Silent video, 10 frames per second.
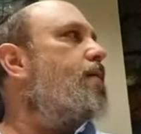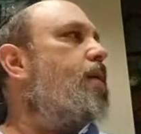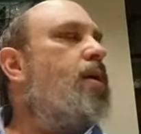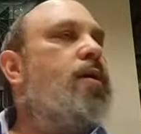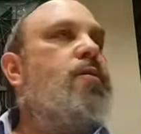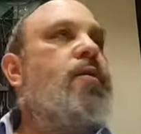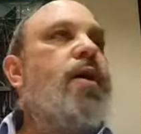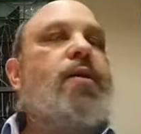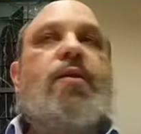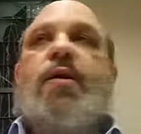is
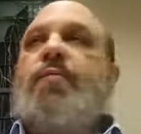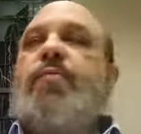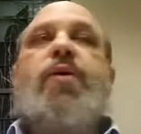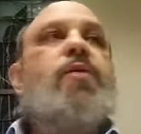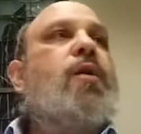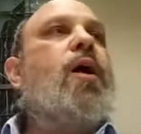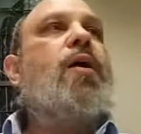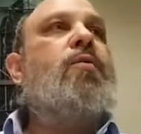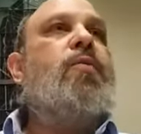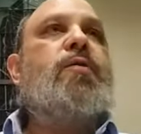that this
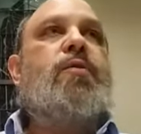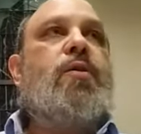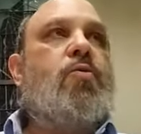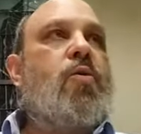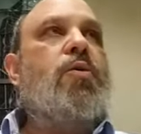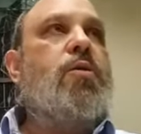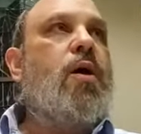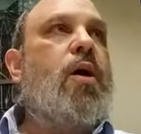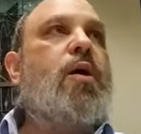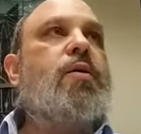ark was the golden
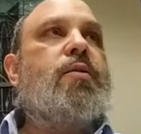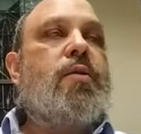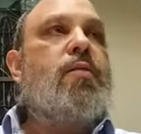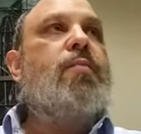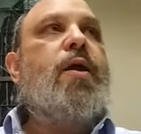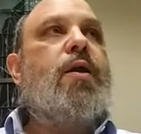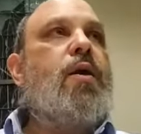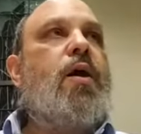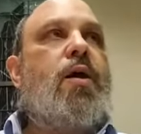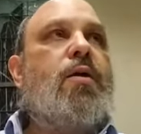ark, the main
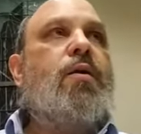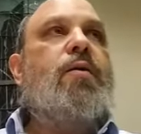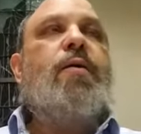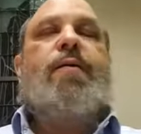ark,